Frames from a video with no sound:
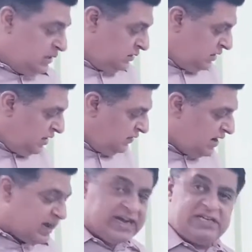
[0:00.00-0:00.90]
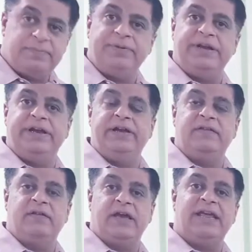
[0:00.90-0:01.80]
These high
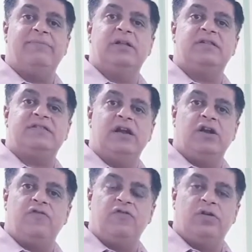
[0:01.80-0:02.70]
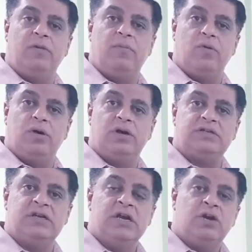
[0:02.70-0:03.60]
speeds enable the centrifugal blowers